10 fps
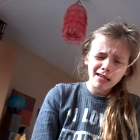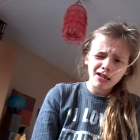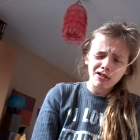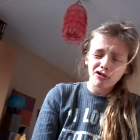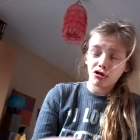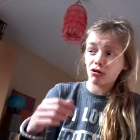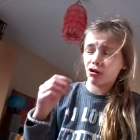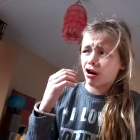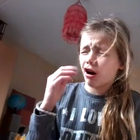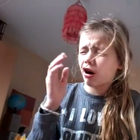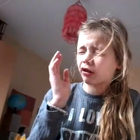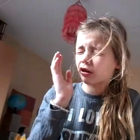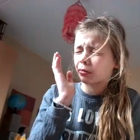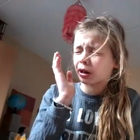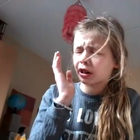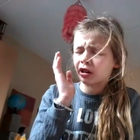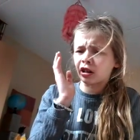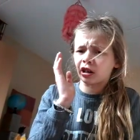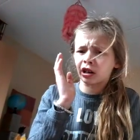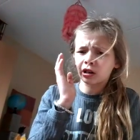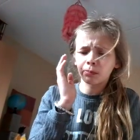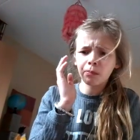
Oh, it's so hard. Oh my god.